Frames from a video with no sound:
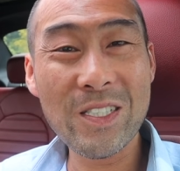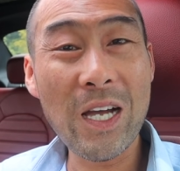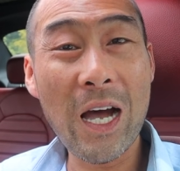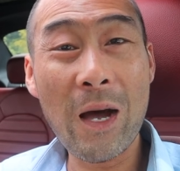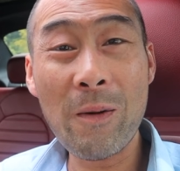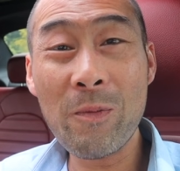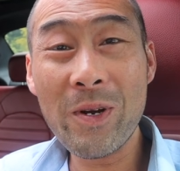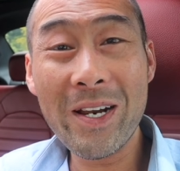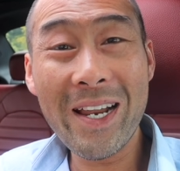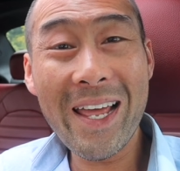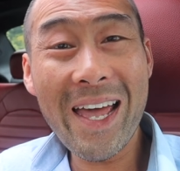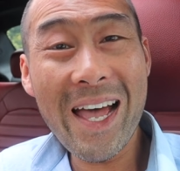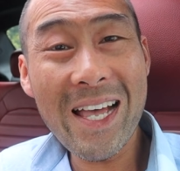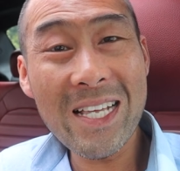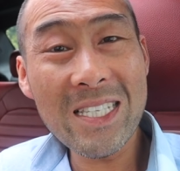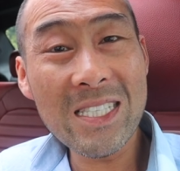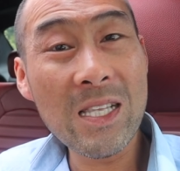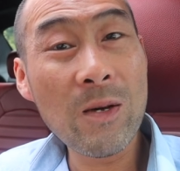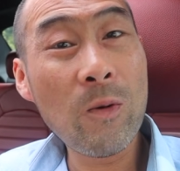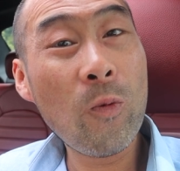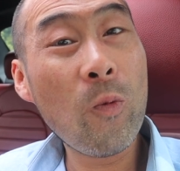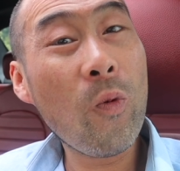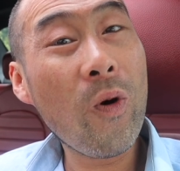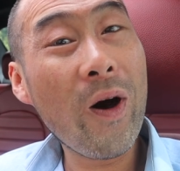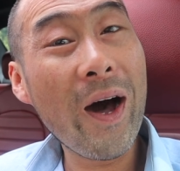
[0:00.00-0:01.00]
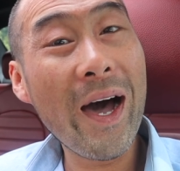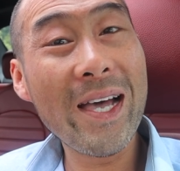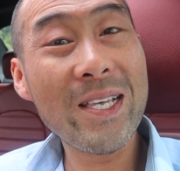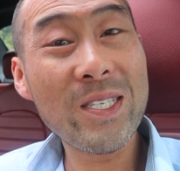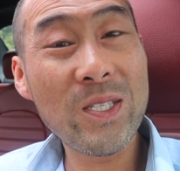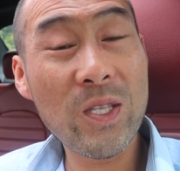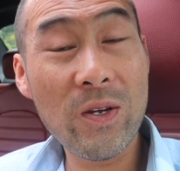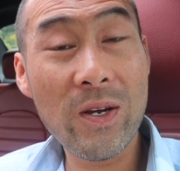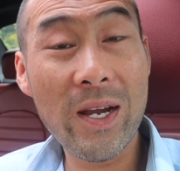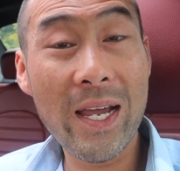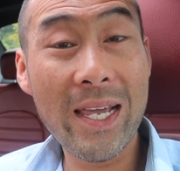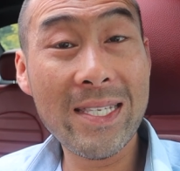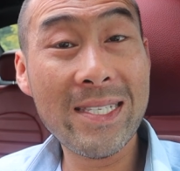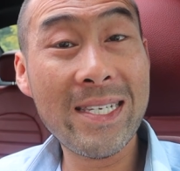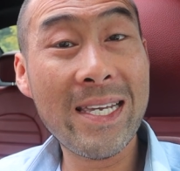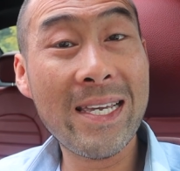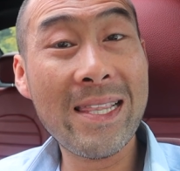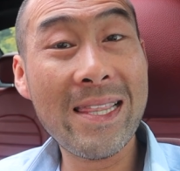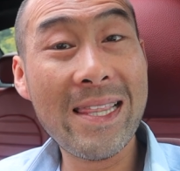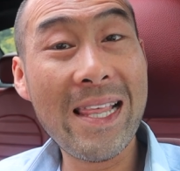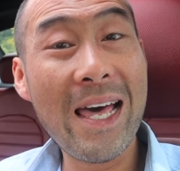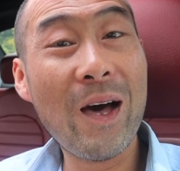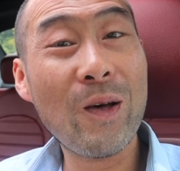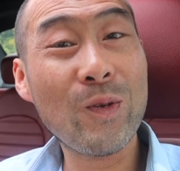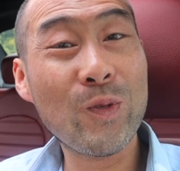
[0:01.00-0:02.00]
So I'm going to ask them, why is there a
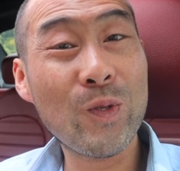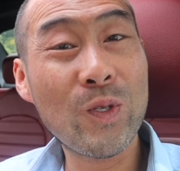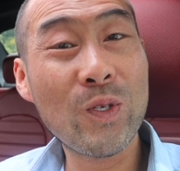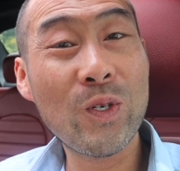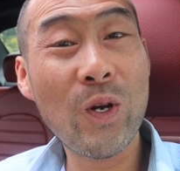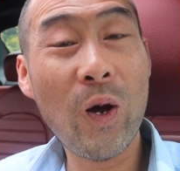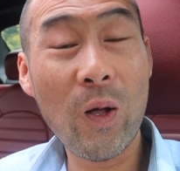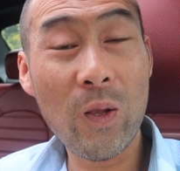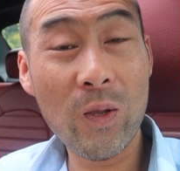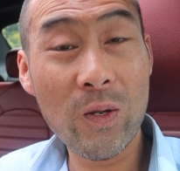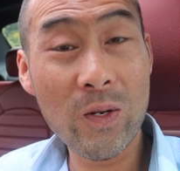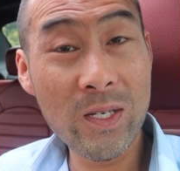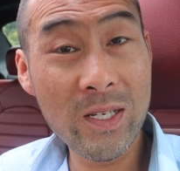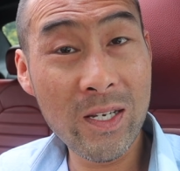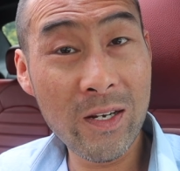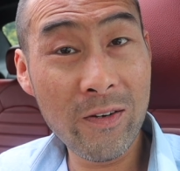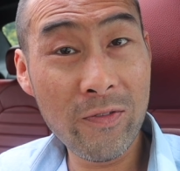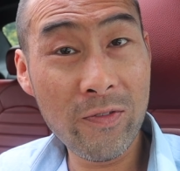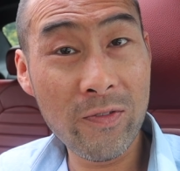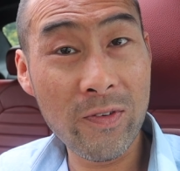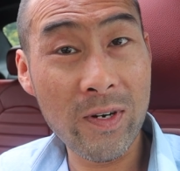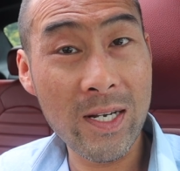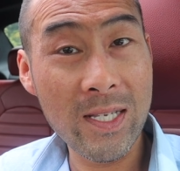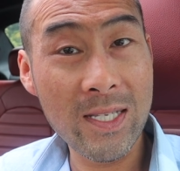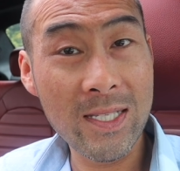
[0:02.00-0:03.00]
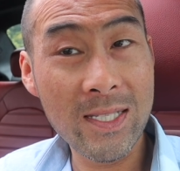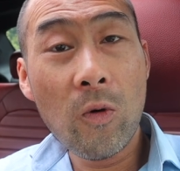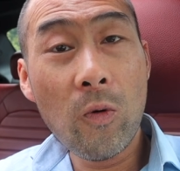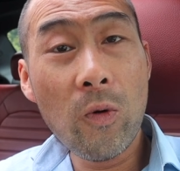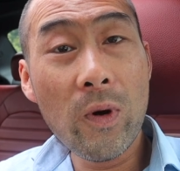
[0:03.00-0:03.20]
$10,000 difference?